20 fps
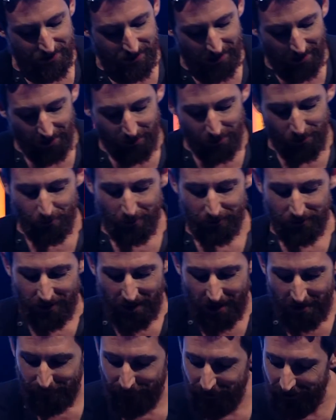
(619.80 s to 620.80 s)
tell you with
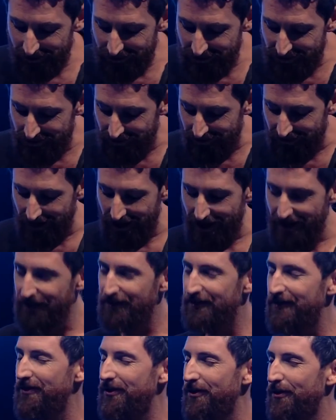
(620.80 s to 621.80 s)
confidence that the
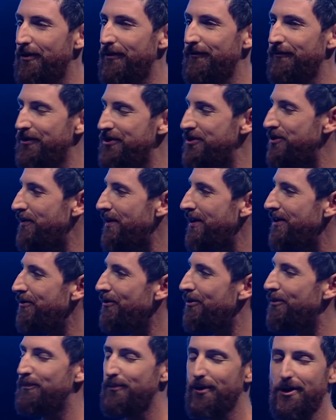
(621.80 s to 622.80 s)
eggs in your
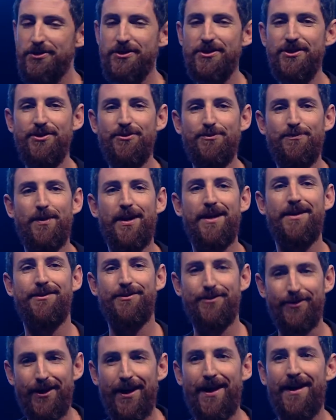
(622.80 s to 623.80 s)
refrigerator are brought to you by
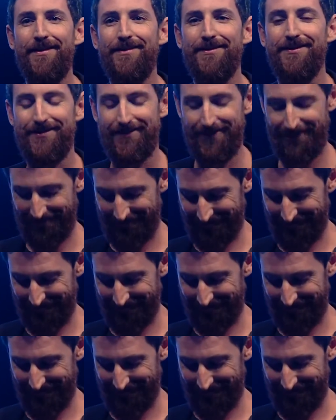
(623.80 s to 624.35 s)
good hens.